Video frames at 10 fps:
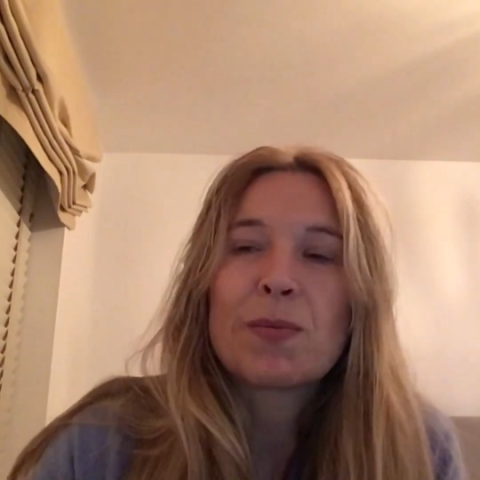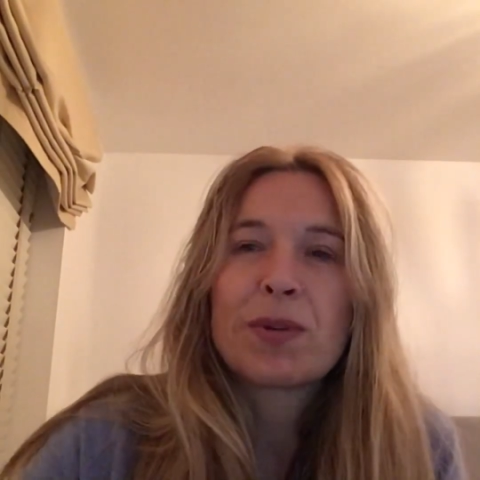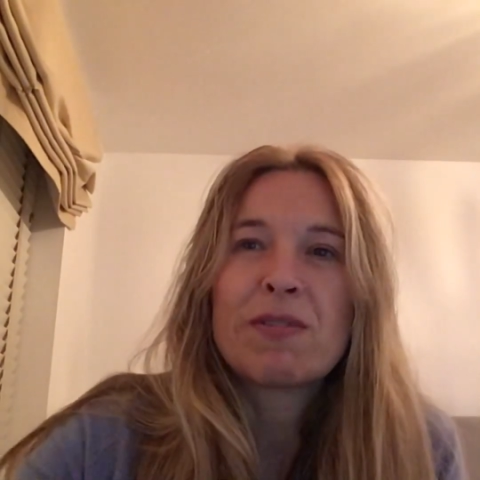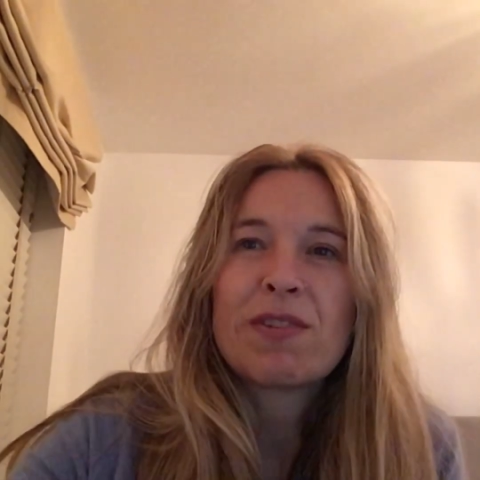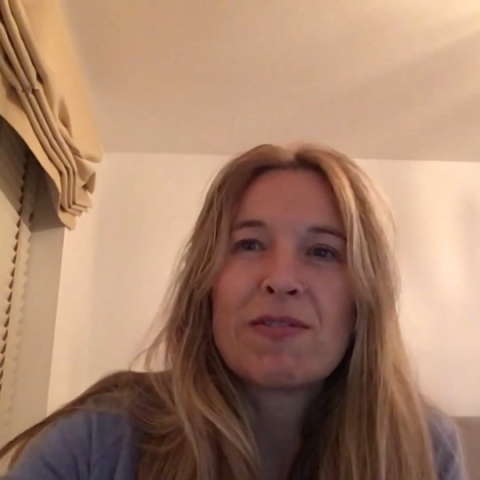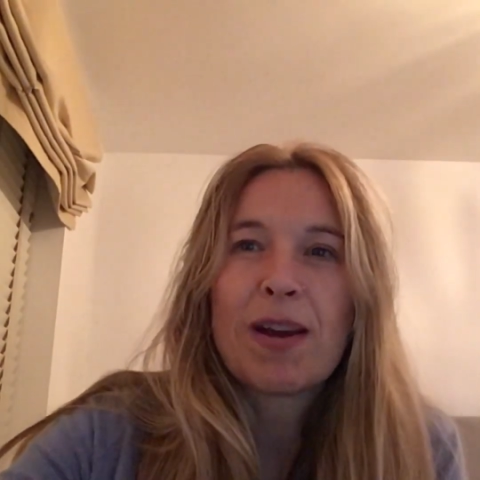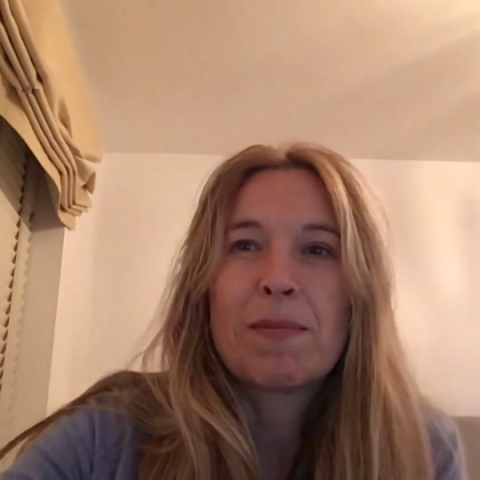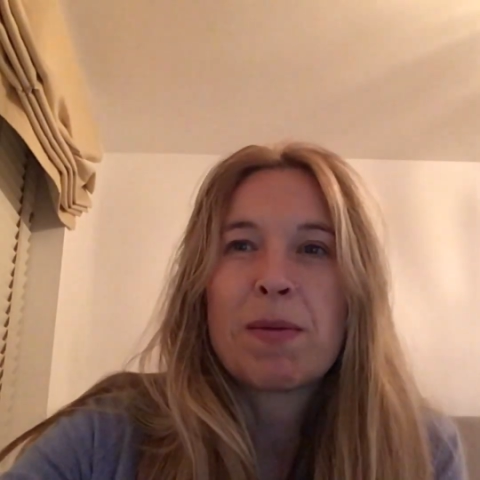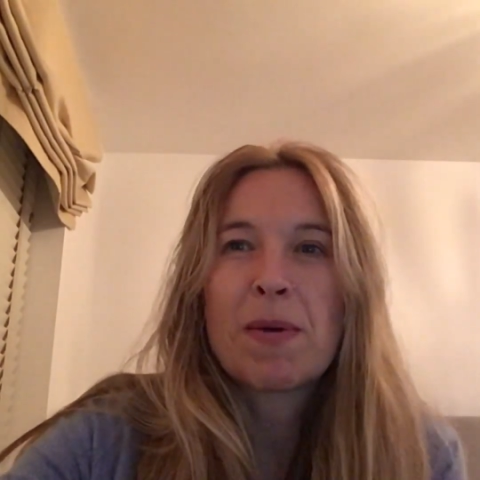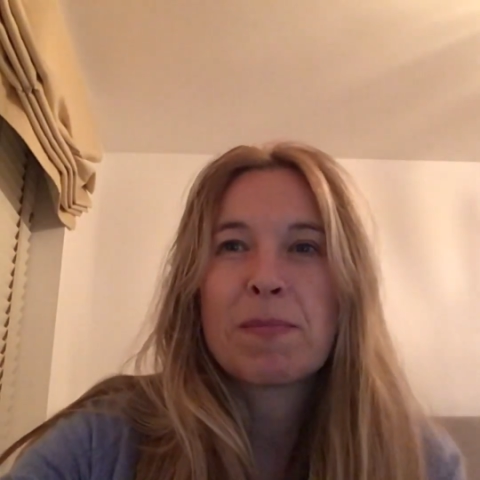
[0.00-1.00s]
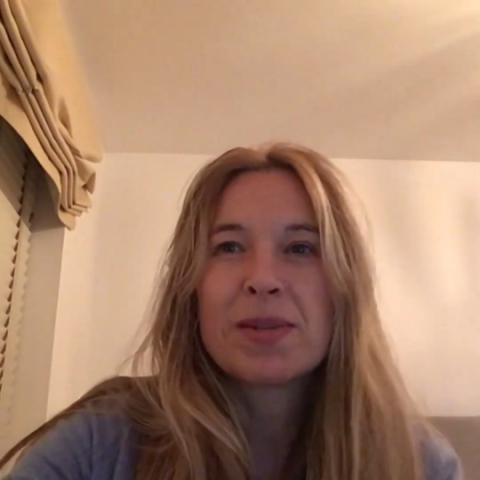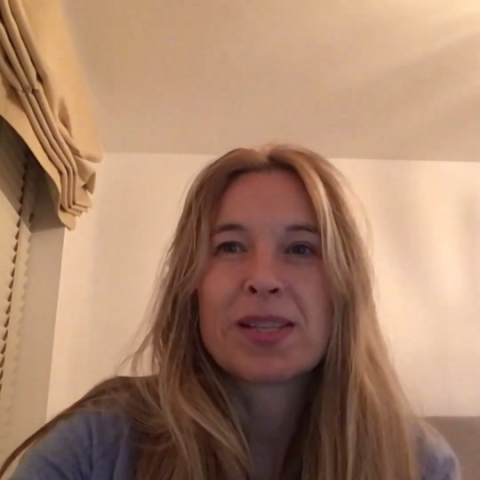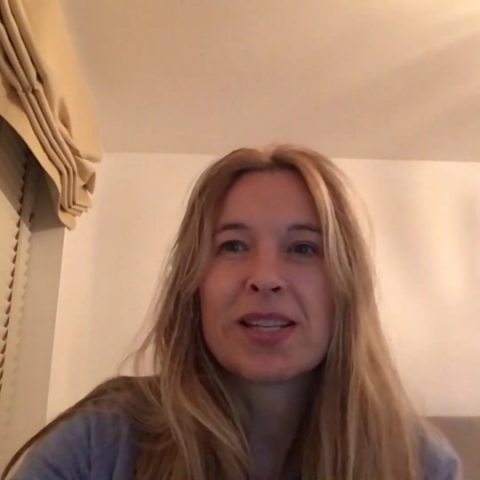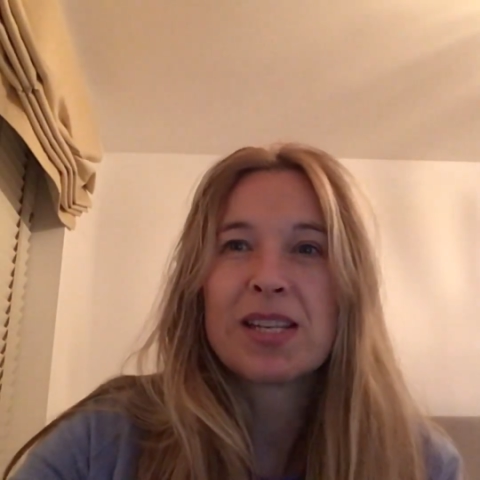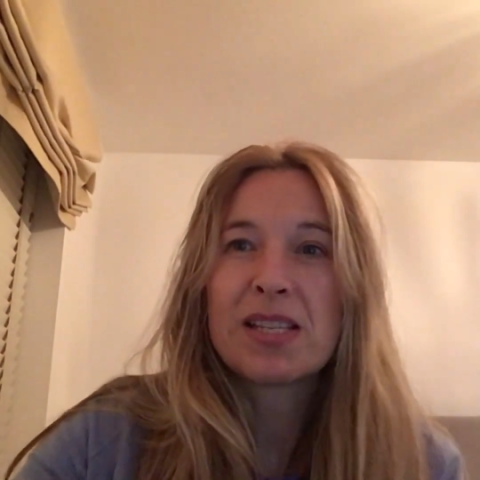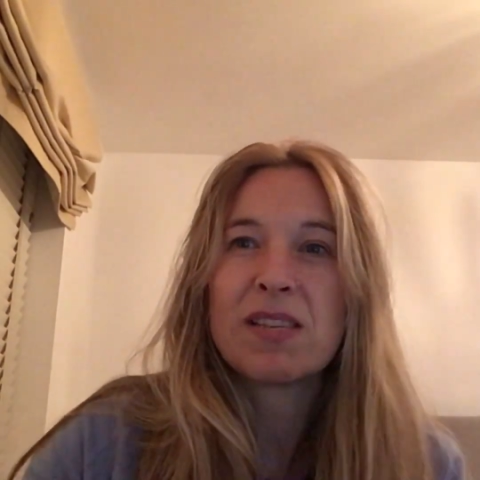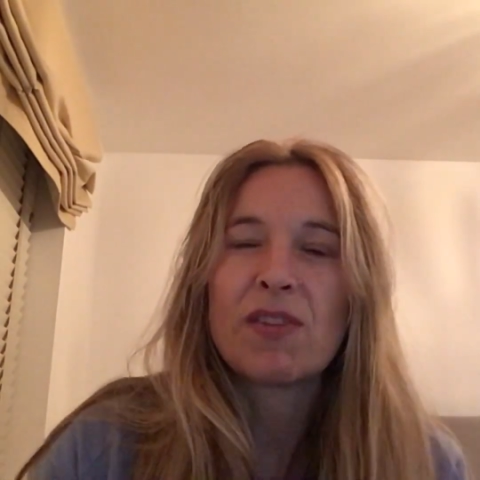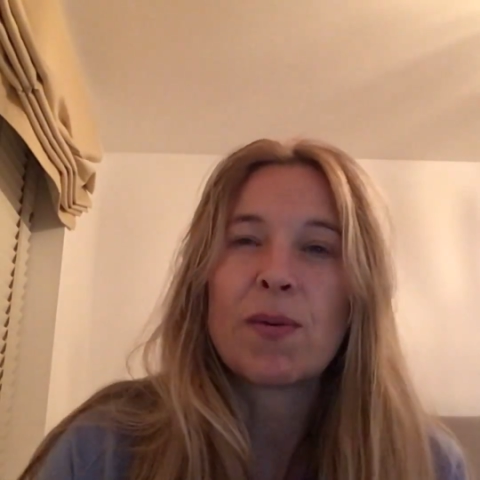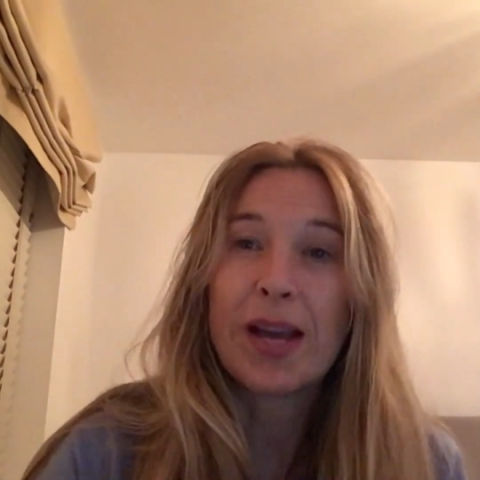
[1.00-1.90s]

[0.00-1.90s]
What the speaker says: One of your family members could interview,